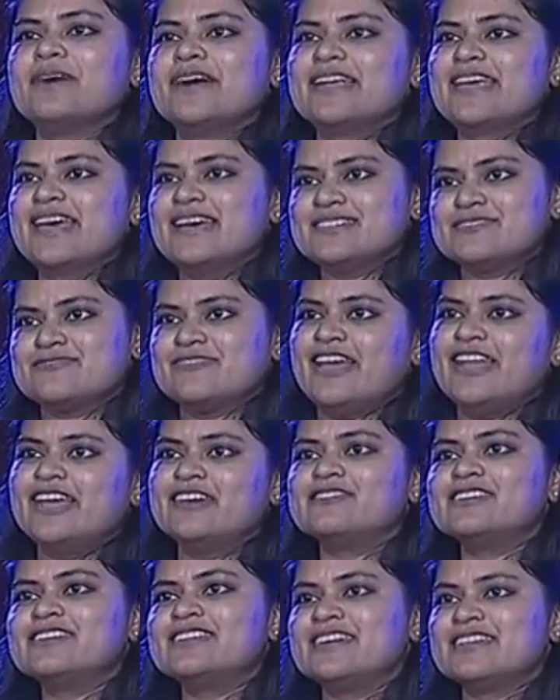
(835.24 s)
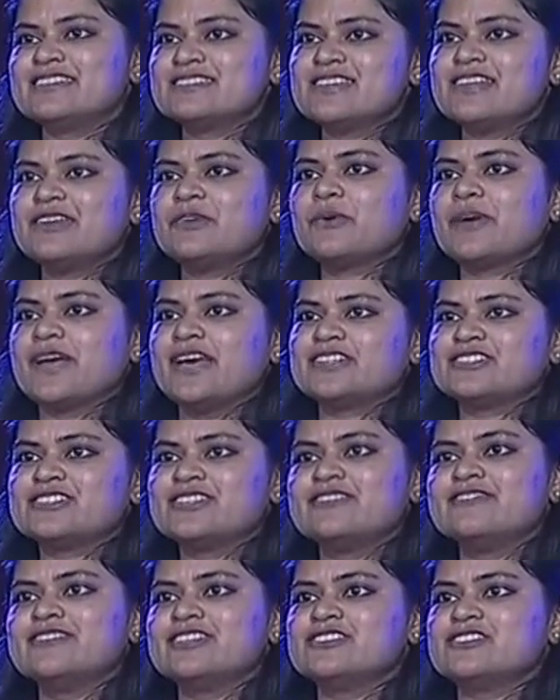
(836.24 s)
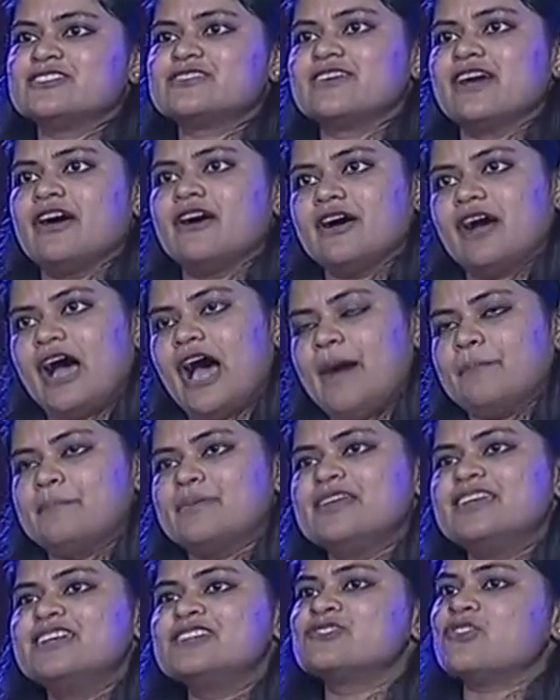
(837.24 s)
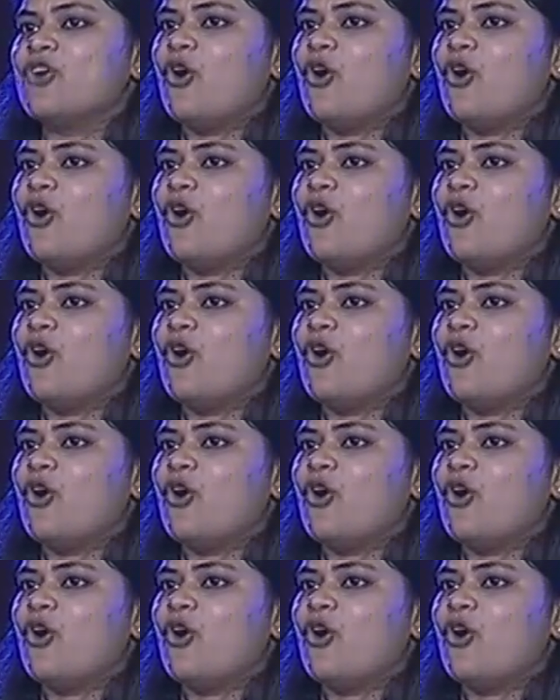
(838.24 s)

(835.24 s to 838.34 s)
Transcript: But yes, whenever there is an occasion which is a happiness